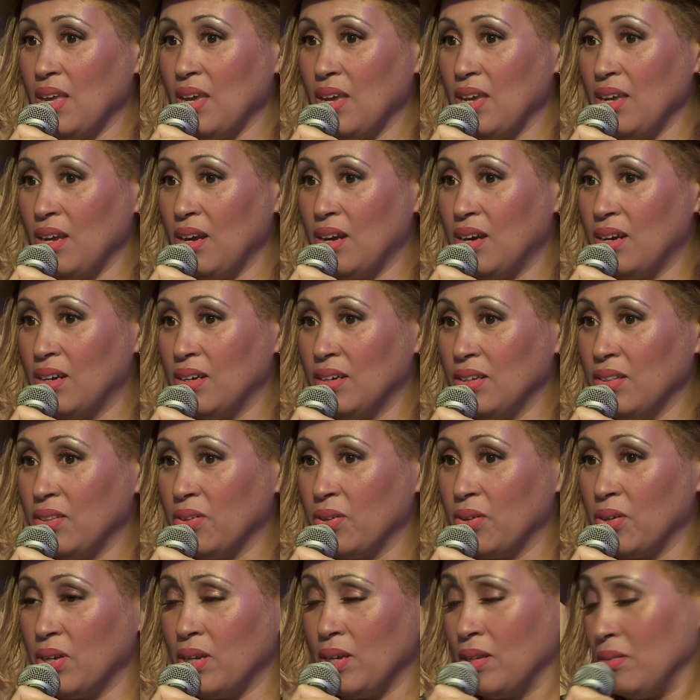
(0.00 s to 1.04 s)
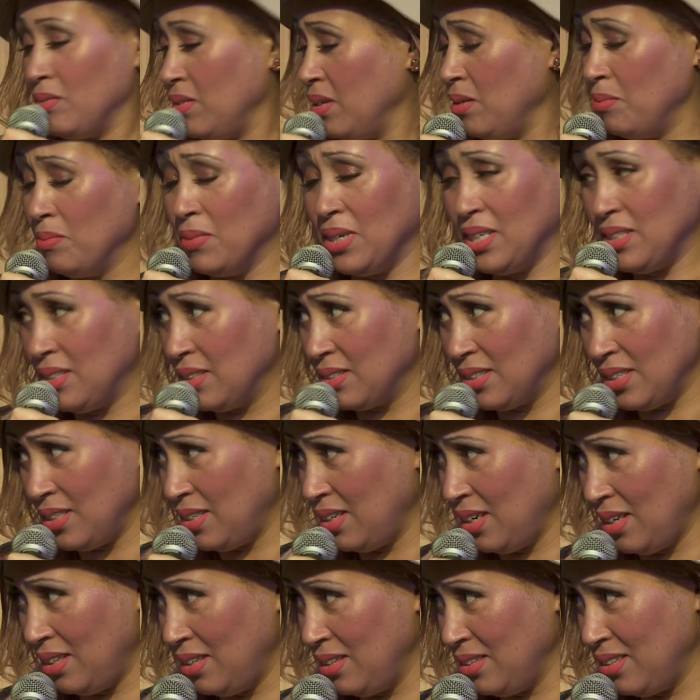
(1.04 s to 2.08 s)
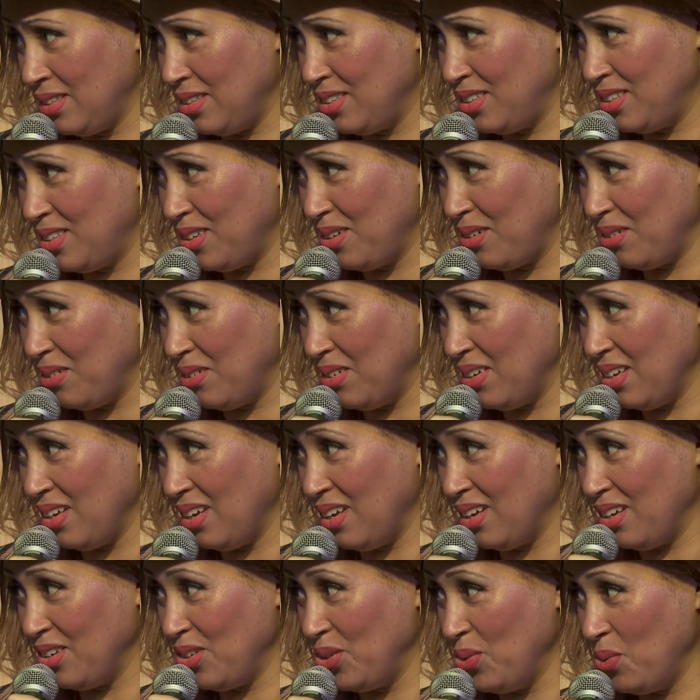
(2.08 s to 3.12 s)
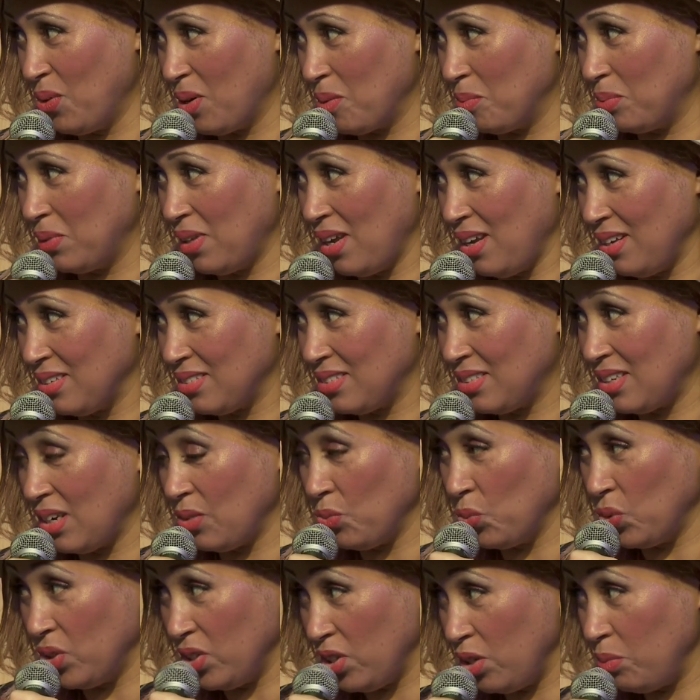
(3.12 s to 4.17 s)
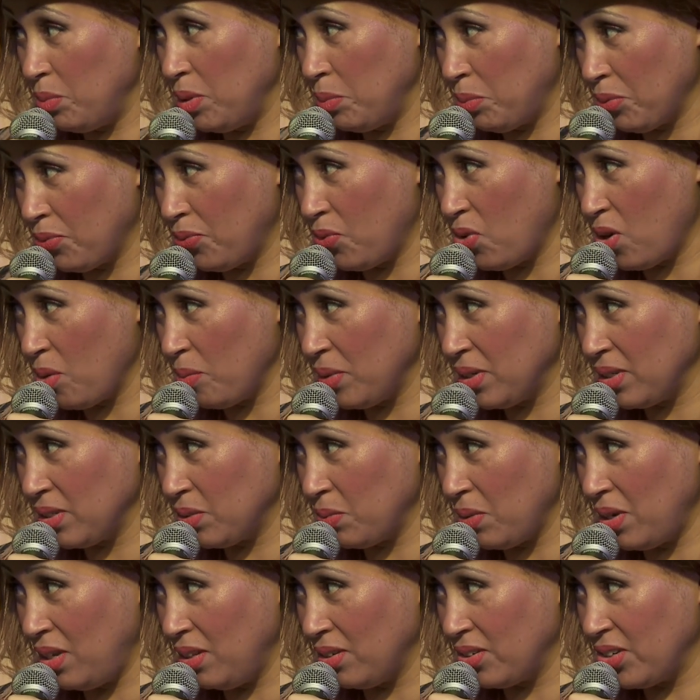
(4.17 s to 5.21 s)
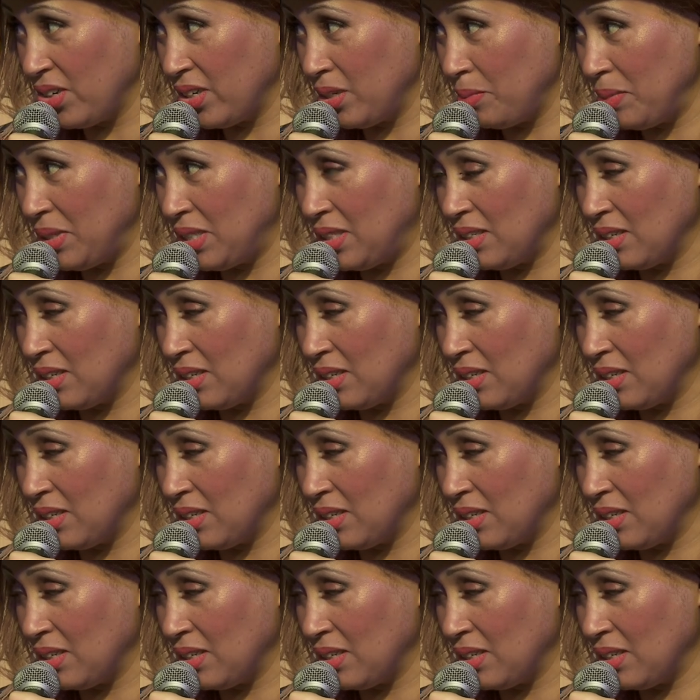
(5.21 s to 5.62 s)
They're amazingly talented. So you are blessed. And will you be performing as well? Are you going to be